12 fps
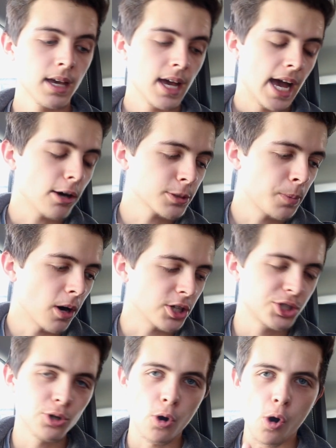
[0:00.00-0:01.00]
how to
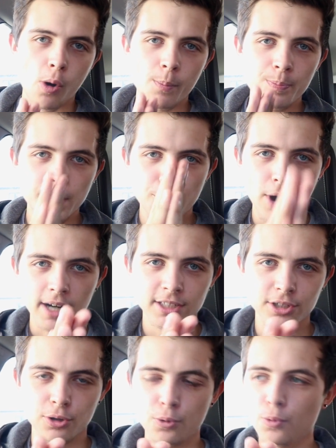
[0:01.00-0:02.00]
pass your
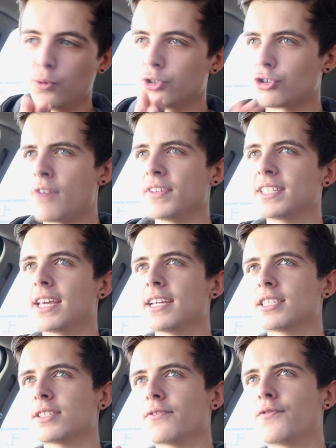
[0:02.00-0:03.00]
practical driving
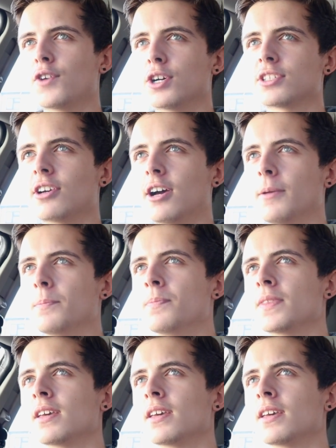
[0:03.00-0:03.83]
test first time.